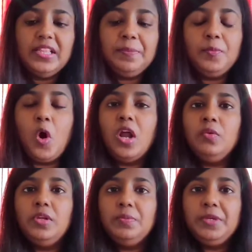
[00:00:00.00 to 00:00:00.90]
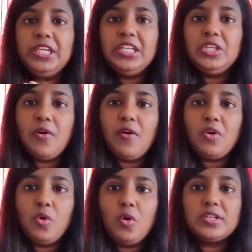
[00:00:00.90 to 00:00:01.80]
the ball will be in
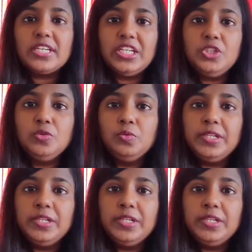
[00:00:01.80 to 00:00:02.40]
your court and you